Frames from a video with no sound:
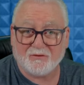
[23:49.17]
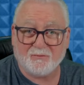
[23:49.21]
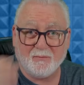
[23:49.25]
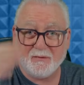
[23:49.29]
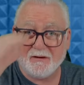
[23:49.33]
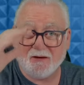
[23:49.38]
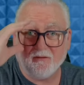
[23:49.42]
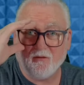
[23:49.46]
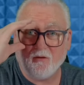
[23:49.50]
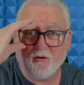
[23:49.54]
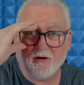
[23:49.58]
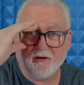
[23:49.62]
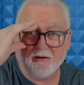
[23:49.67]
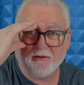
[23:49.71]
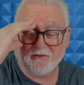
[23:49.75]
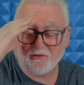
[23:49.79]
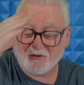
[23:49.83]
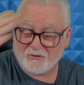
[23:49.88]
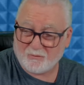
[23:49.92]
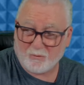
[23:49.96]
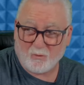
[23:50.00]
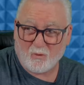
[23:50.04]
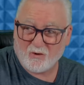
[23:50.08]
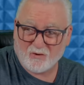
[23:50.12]
me not
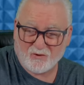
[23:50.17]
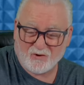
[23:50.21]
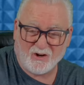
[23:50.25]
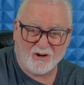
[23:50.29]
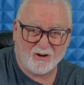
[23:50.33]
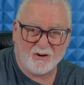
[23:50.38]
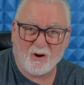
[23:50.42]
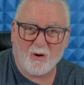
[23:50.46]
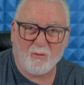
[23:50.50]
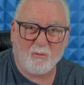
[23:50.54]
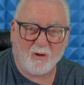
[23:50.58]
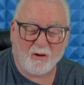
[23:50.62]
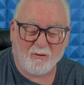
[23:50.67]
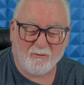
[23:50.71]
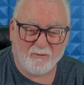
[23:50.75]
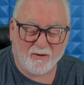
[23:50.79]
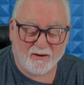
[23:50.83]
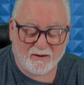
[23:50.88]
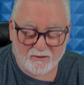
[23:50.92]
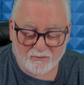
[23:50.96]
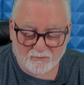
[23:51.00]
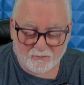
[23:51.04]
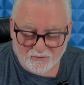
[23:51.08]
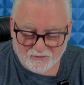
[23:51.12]
just watching a couple of
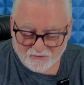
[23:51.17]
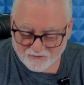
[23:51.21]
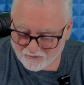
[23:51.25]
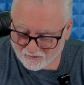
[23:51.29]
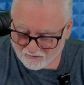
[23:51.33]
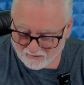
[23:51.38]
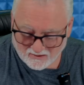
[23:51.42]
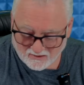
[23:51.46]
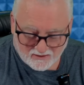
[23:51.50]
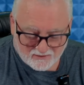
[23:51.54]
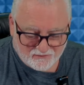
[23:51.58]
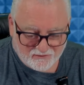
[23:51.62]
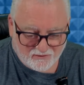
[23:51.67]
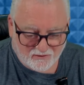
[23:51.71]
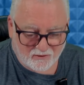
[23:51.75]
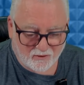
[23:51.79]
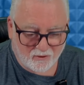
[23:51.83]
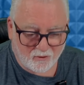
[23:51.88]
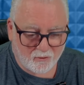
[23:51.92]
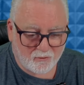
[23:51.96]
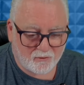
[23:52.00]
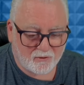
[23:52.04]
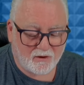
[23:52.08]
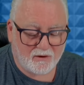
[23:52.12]
videos, not actually
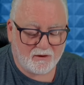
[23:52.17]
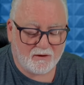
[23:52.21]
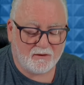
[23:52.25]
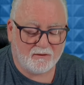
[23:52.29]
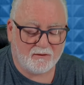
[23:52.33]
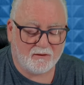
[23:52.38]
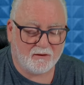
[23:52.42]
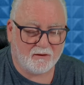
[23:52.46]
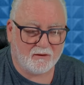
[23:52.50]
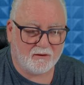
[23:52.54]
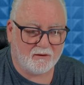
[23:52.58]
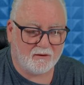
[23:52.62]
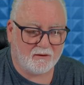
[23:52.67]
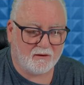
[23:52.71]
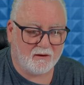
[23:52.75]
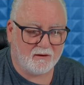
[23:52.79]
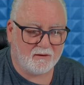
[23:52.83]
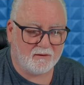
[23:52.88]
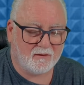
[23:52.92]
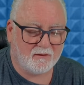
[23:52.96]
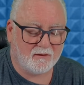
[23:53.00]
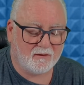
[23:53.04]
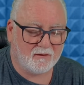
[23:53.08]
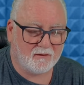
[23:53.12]
looking at
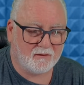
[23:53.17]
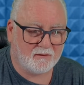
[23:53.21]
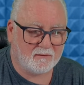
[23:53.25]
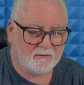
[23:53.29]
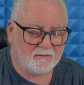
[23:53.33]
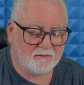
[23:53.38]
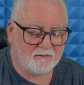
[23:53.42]
the